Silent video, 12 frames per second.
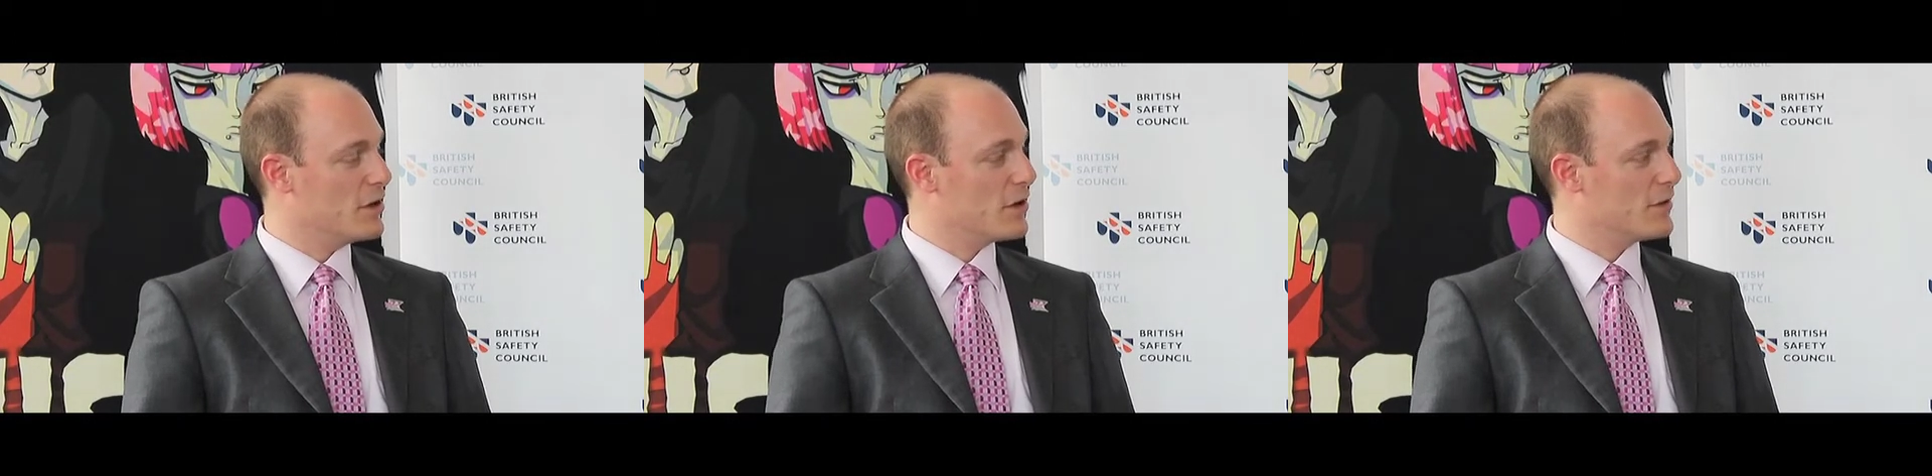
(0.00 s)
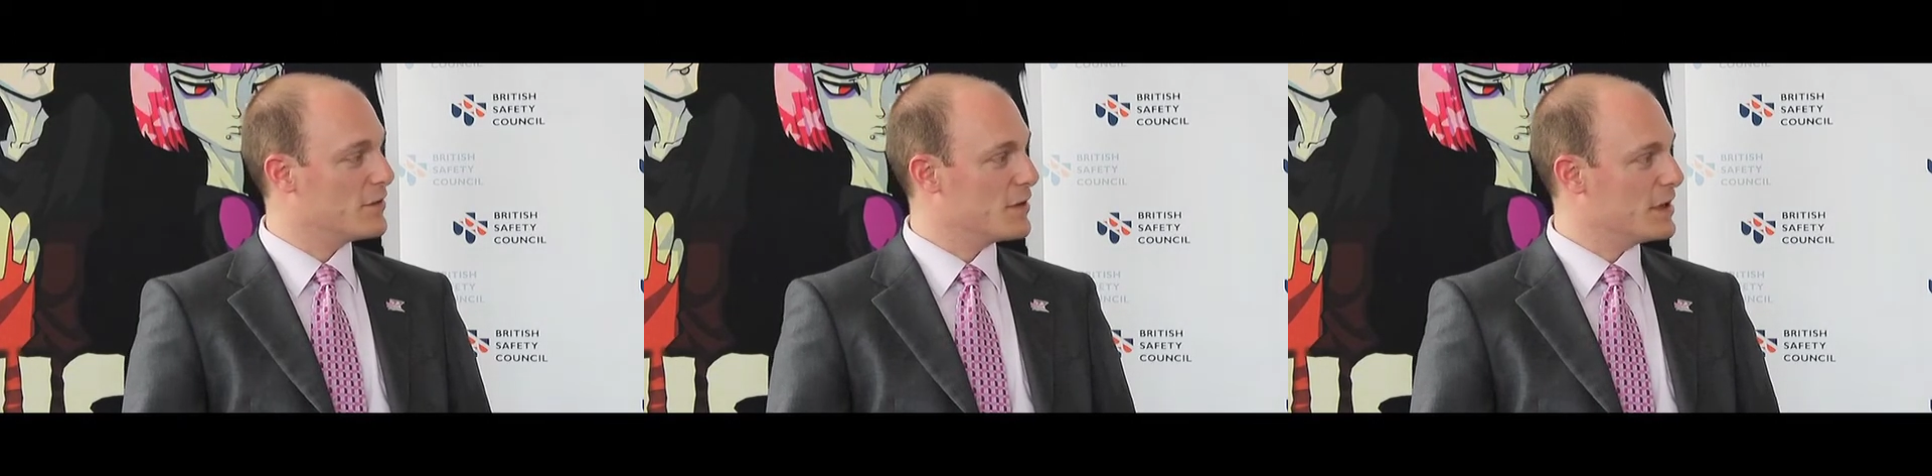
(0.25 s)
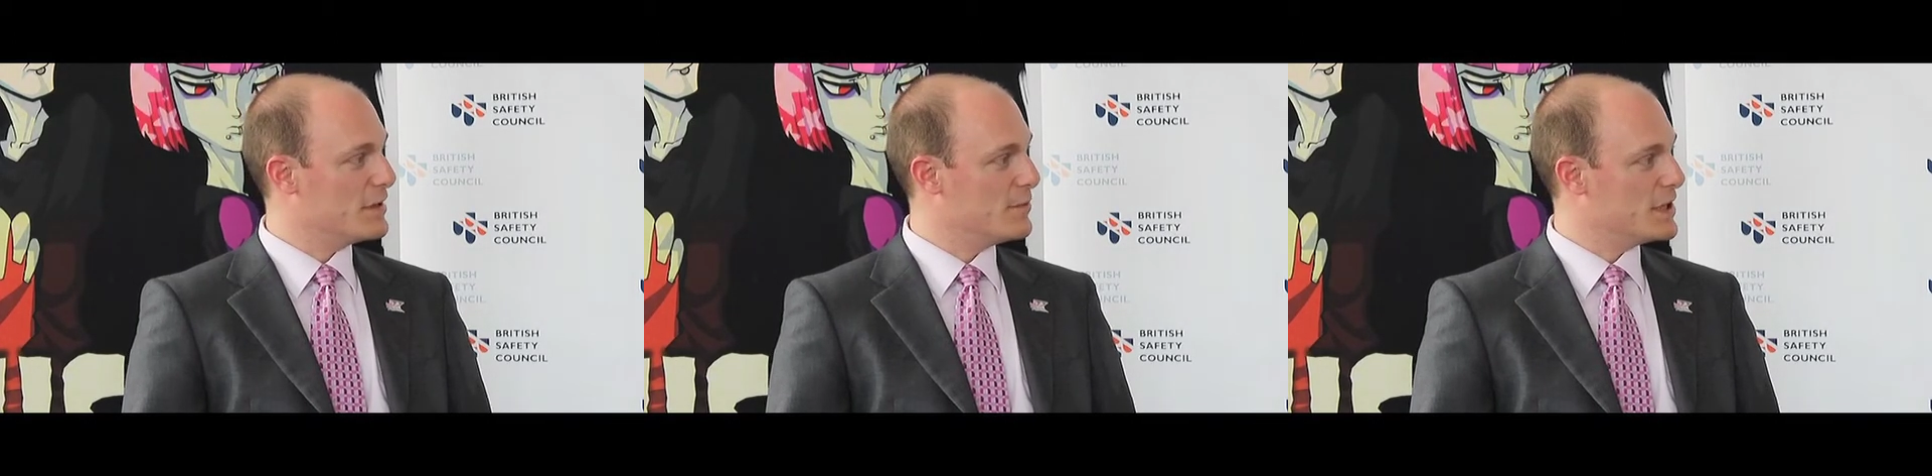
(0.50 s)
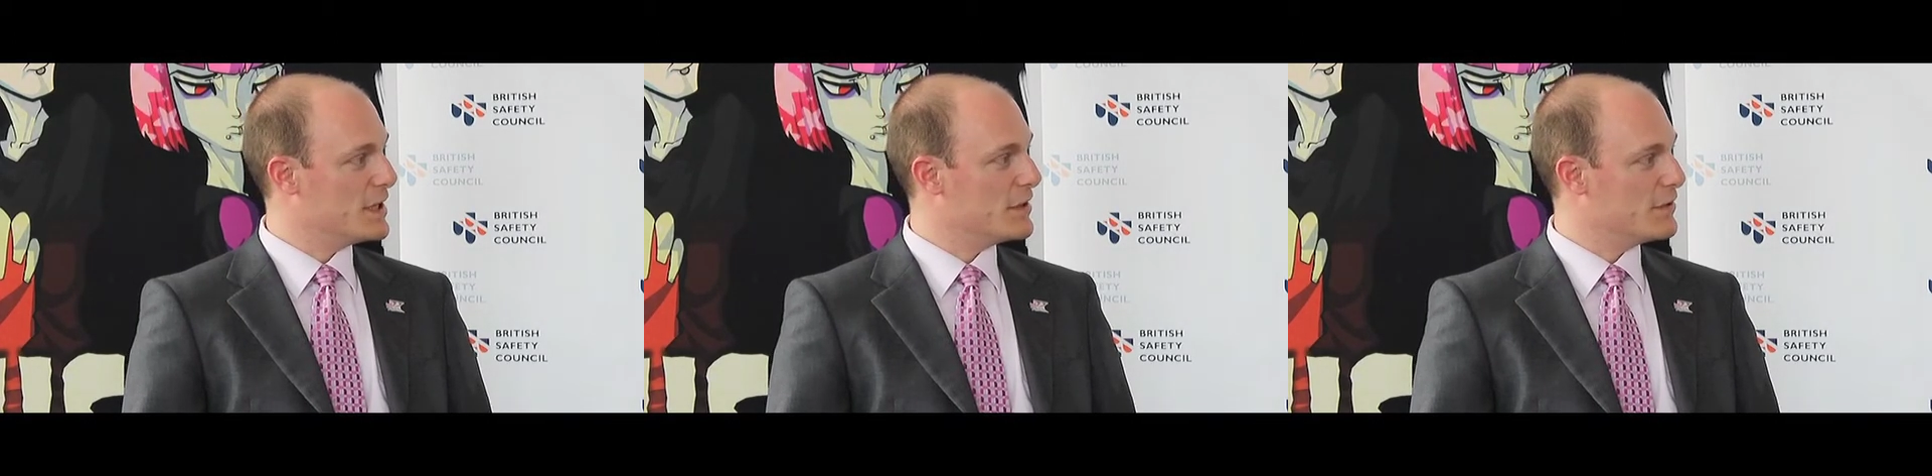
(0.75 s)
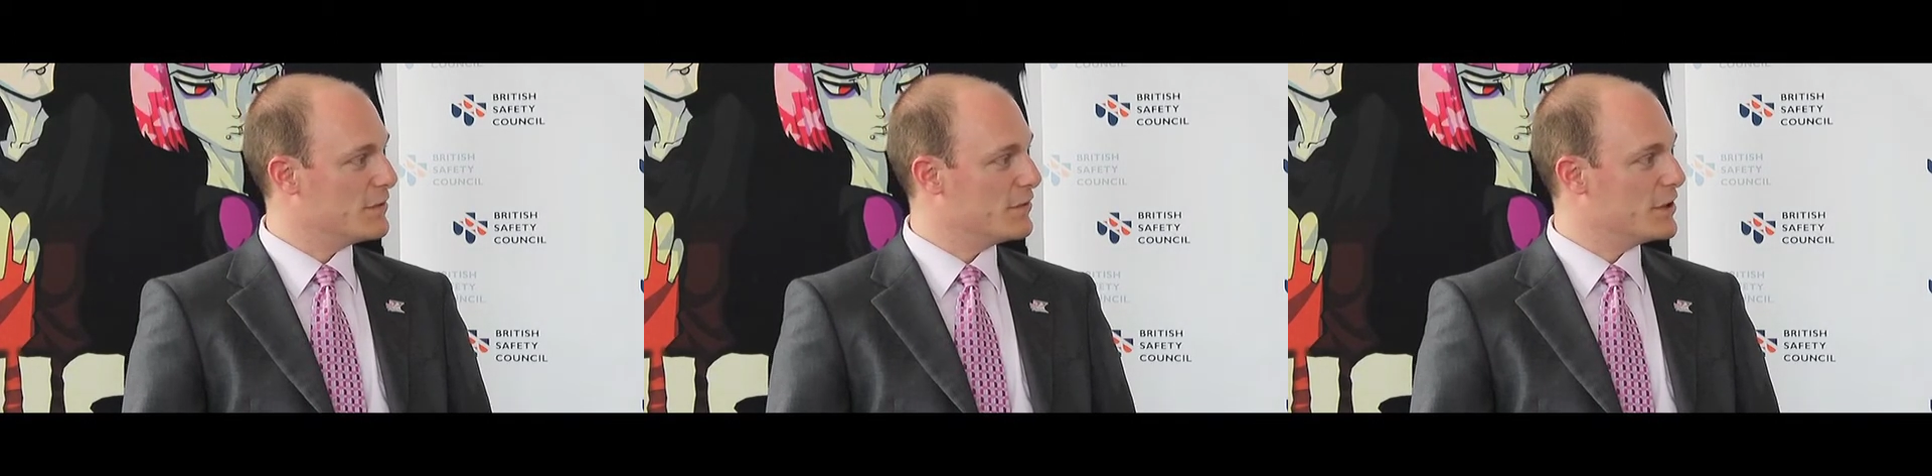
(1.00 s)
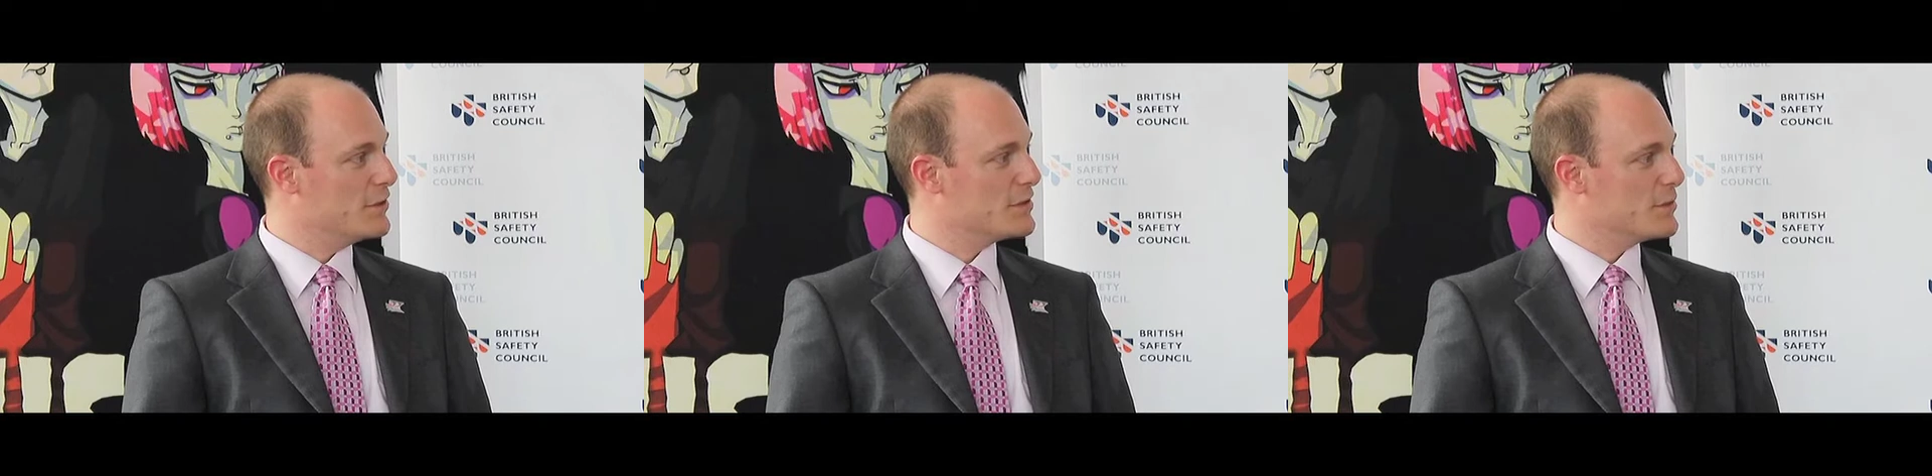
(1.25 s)
target of 20% of
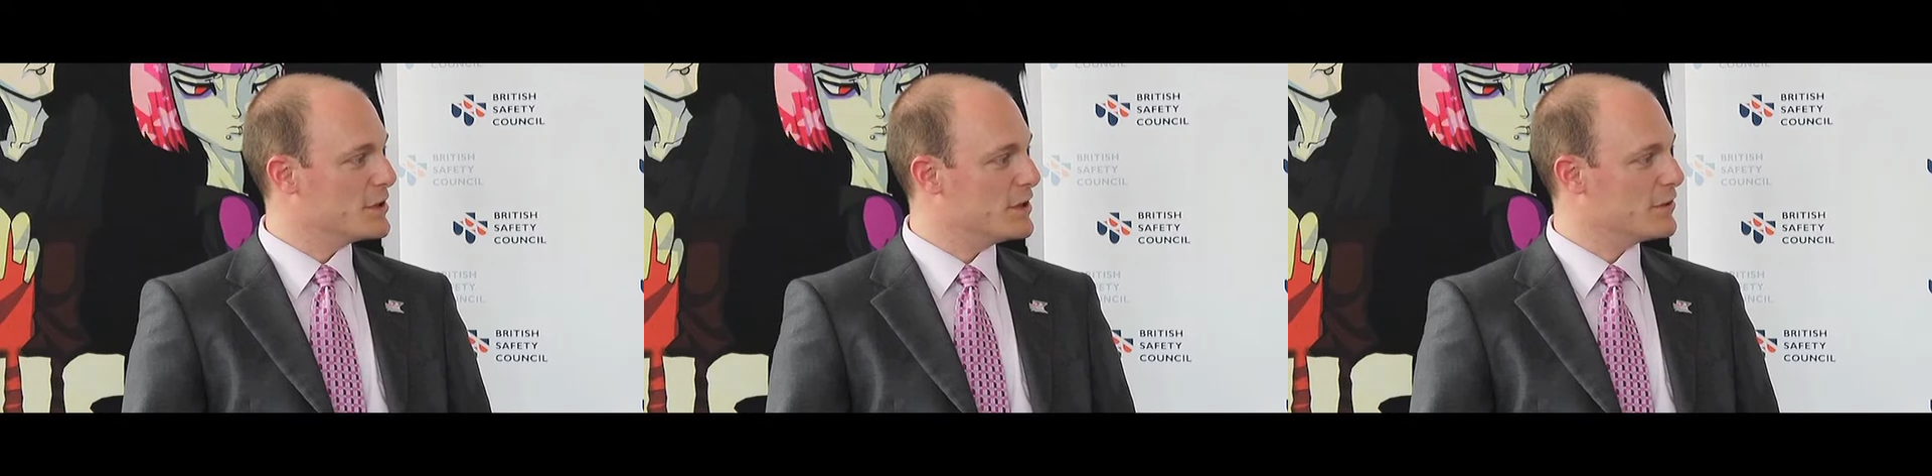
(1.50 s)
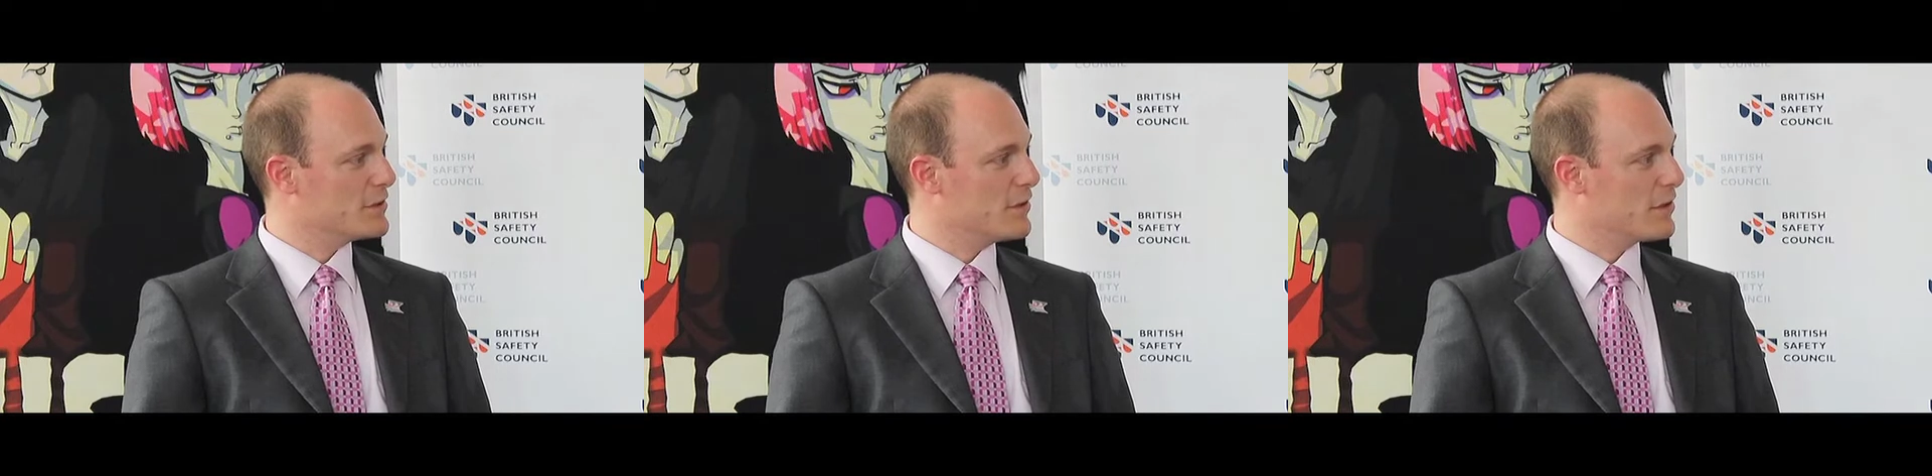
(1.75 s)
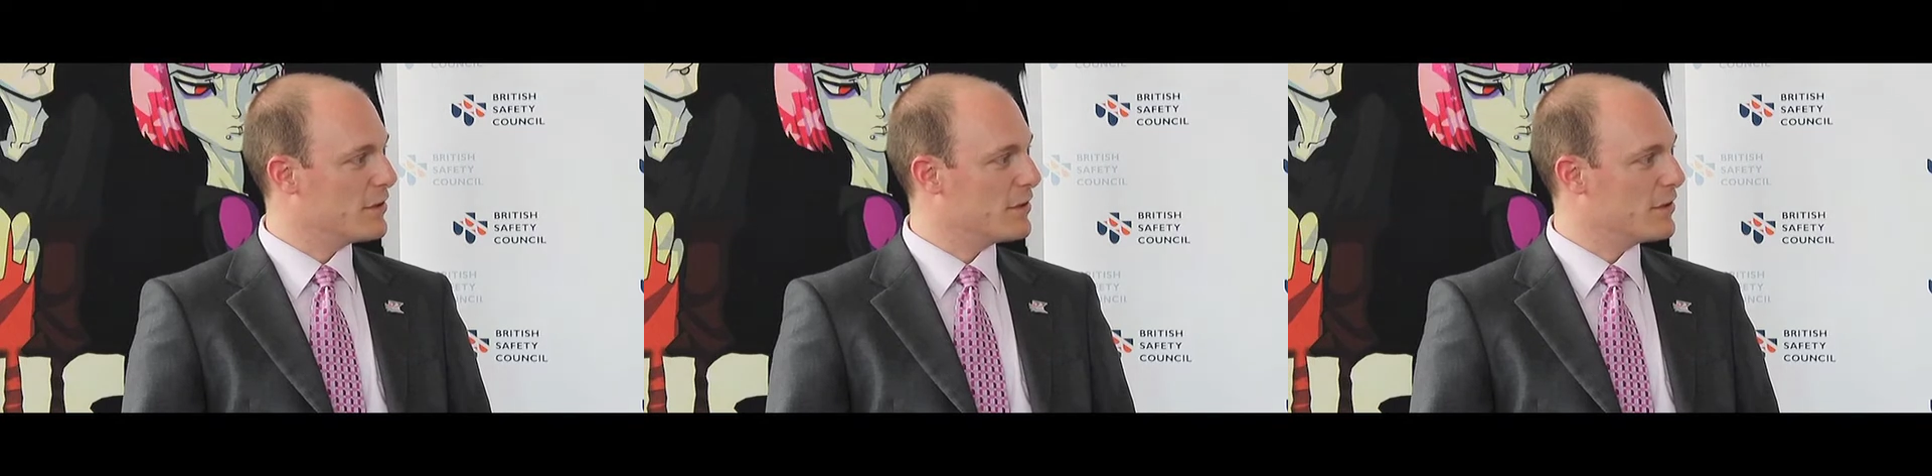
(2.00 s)
reuse materials on our